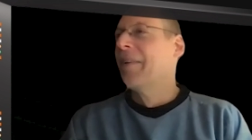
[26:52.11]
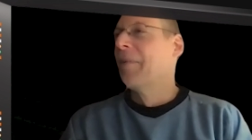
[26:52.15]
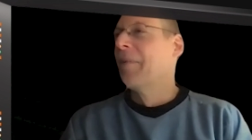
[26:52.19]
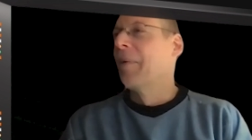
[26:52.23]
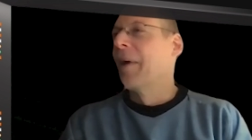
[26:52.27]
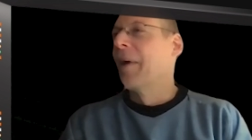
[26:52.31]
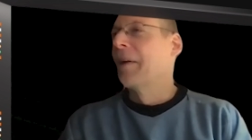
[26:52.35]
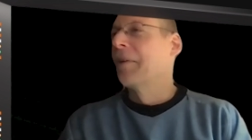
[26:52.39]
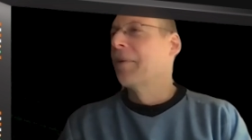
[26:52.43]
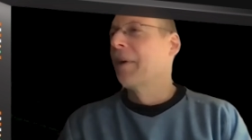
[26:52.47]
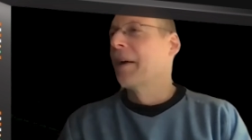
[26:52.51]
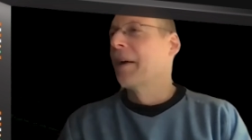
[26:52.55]

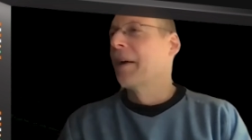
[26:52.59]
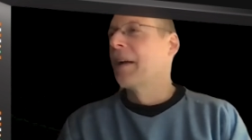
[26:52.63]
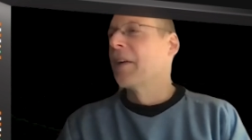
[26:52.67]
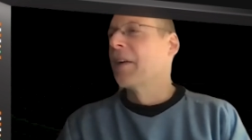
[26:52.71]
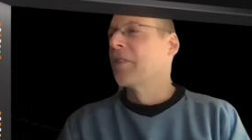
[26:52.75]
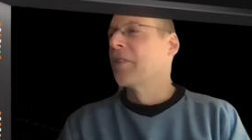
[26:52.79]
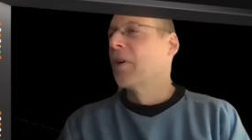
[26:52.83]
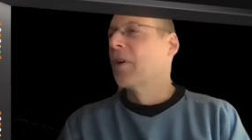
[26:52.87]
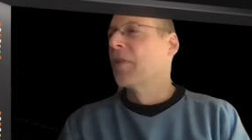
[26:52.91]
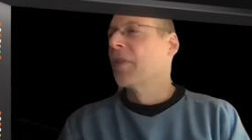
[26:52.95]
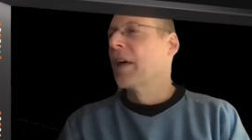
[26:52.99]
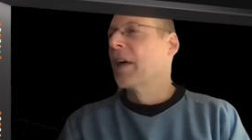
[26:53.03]
Why do I
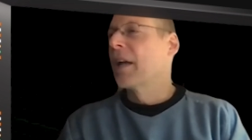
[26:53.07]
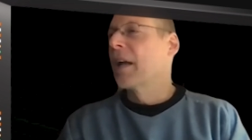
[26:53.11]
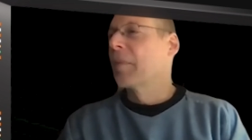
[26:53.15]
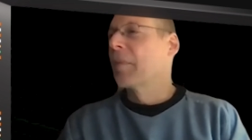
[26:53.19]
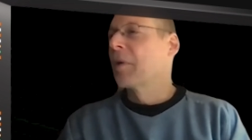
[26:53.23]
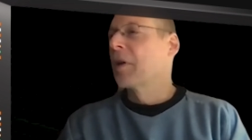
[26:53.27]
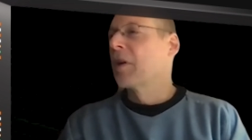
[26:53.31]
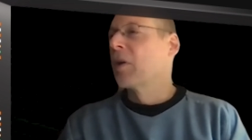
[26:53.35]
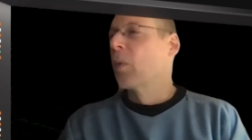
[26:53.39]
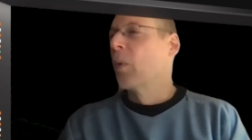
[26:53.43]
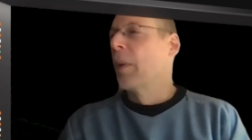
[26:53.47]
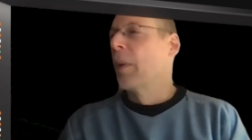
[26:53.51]
not know that? I'm
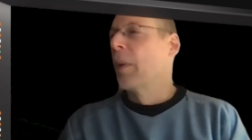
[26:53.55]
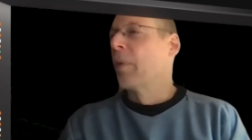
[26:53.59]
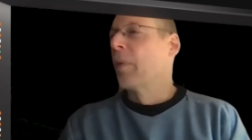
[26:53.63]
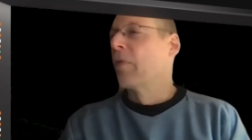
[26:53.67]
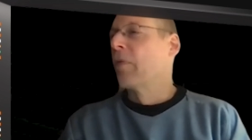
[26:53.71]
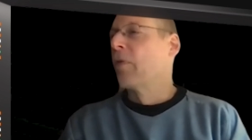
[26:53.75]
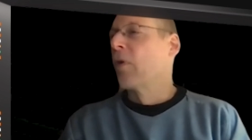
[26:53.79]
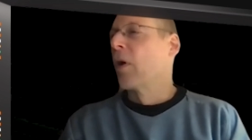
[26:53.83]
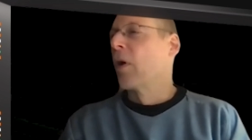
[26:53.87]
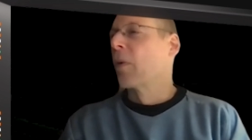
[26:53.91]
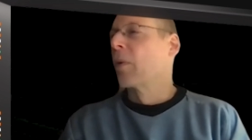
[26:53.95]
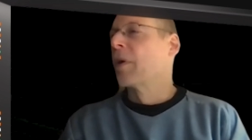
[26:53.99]
going to whip it
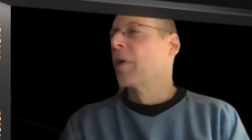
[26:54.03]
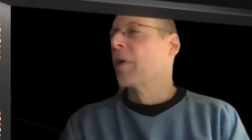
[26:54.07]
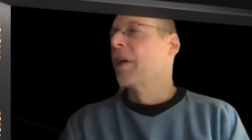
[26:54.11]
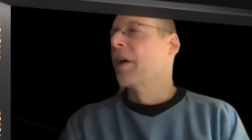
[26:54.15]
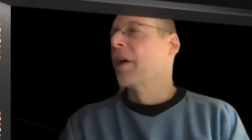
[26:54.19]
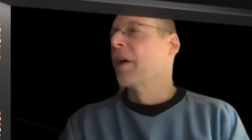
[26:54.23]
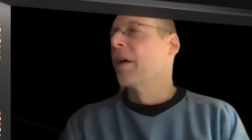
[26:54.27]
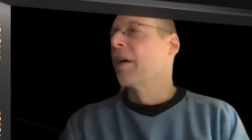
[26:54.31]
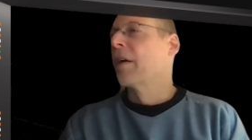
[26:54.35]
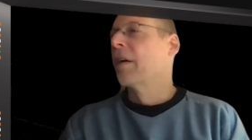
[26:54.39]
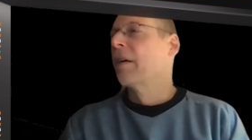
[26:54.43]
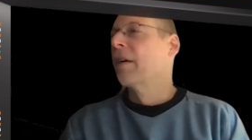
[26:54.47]
forward
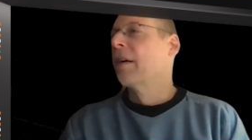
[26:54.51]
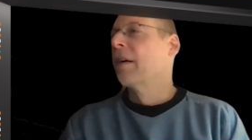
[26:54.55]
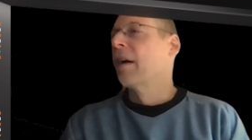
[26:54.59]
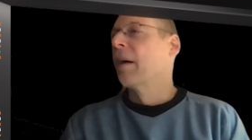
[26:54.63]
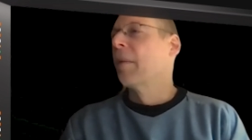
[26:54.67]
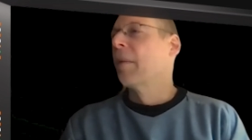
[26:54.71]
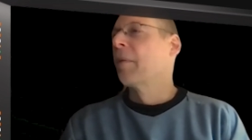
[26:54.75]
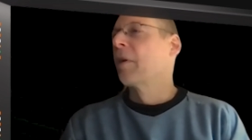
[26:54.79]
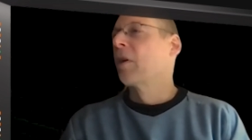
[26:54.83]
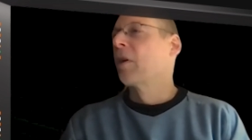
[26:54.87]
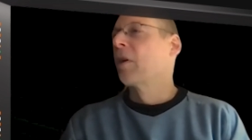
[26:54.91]
here. I'm going to